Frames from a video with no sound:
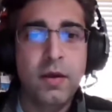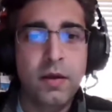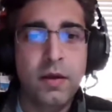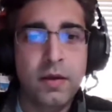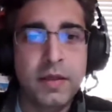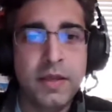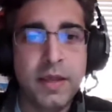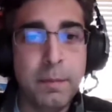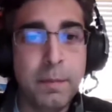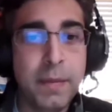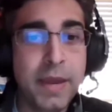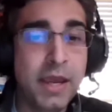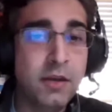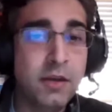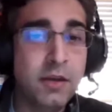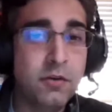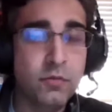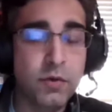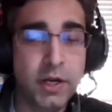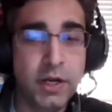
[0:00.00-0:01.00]
Command
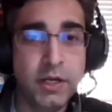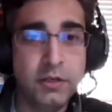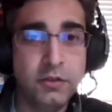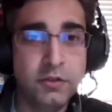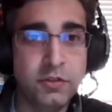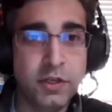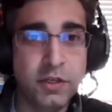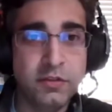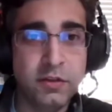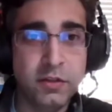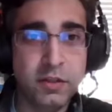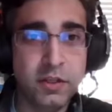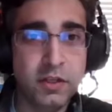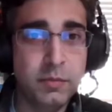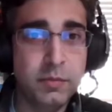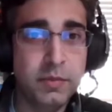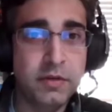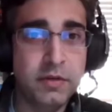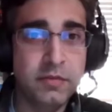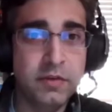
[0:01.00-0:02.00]
range is a little
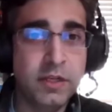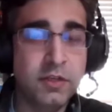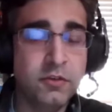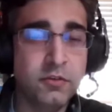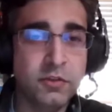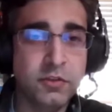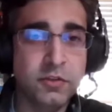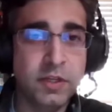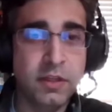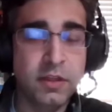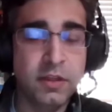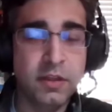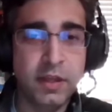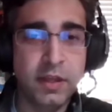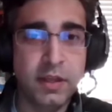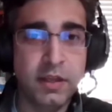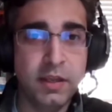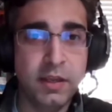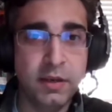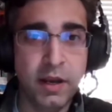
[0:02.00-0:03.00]
bit of an interesting
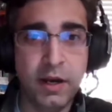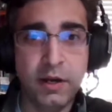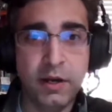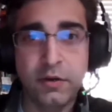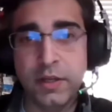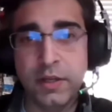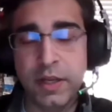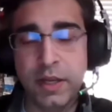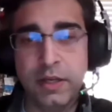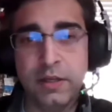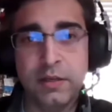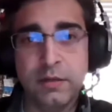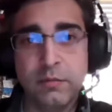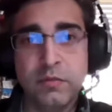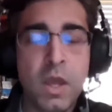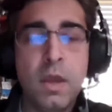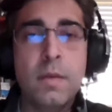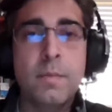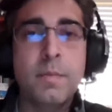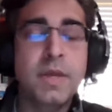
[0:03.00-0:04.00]
thing in Iron
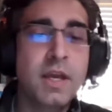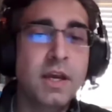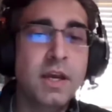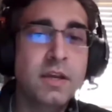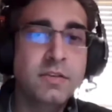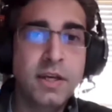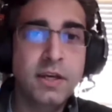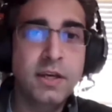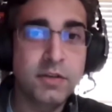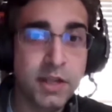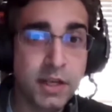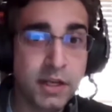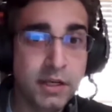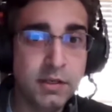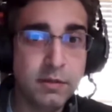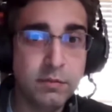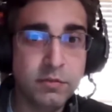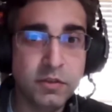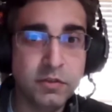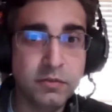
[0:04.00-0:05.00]
Kingdoms because Iron
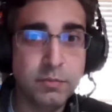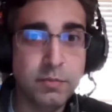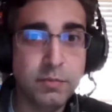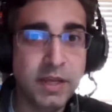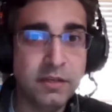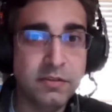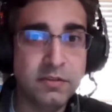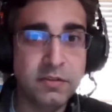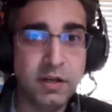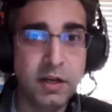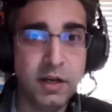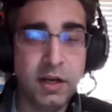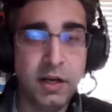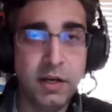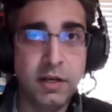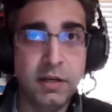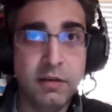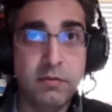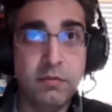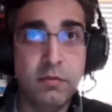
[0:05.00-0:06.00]
Kingdoms is based
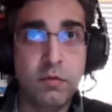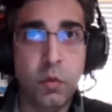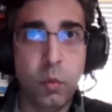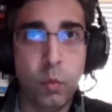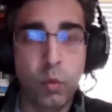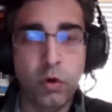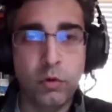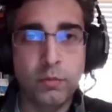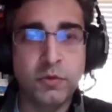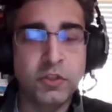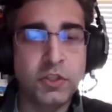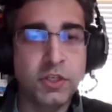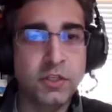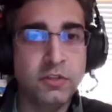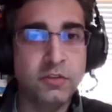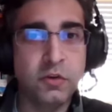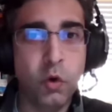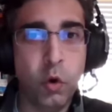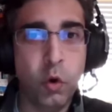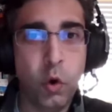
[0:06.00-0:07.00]
on the War
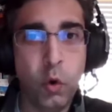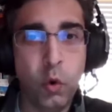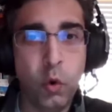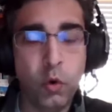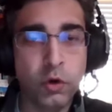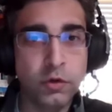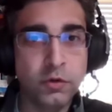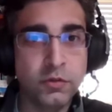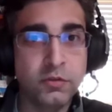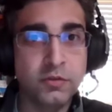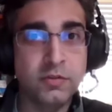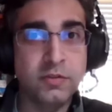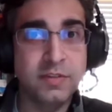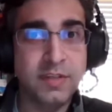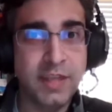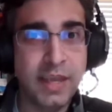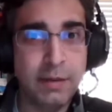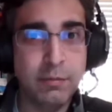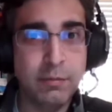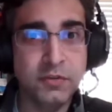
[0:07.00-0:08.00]
Machines and Hordes
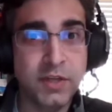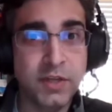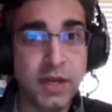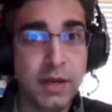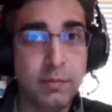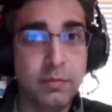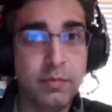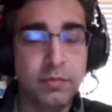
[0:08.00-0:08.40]
tabletop